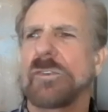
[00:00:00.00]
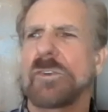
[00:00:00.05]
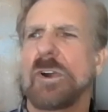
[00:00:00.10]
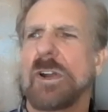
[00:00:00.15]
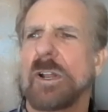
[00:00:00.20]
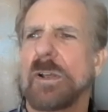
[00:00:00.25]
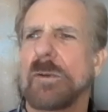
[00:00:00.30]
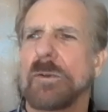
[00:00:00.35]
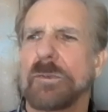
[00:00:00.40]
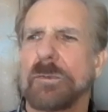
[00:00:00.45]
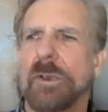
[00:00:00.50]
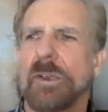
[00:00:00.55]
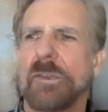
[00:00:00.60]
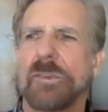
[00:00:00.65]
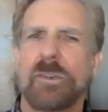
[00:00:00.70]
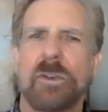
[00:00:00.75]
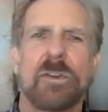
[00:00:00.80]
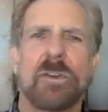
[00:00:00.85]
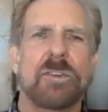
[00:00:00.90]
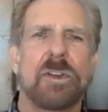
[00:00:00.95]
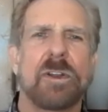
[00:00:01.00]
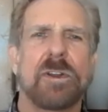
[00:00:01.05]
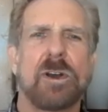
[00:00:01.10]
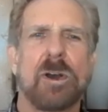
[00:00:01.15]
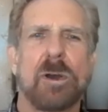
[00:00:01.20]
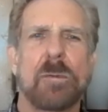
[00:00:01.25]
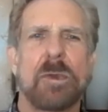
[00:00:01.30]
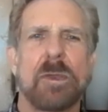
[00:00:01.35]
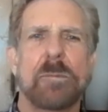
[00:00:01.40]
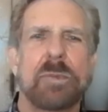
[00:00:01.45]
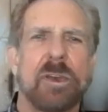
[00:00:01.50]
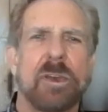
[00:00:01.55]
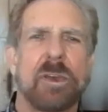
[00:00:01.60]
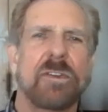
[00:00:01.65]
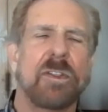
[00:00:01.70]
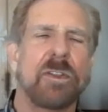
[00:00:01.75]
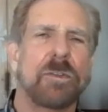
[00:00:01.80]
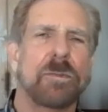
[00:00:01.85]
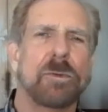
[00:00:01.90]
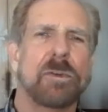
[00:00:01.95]
starting with research on homing
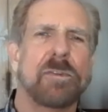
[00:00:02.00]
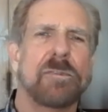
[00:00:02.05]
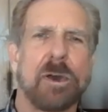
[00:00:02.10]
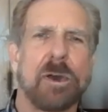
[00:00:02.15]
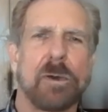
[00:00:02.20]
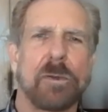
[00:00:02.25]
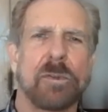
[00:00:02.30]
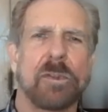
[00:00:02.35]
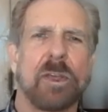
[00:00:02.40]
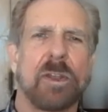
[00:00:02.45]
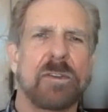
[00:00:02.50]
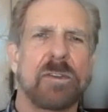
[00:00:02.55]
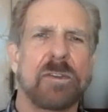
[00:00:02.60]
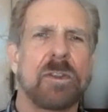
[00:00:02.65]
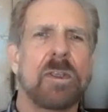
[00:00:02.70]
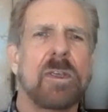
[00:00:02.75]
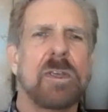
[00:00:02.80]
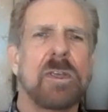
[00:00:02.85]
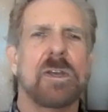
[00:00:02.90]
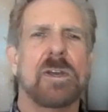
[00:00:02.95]
pigeons, we've known that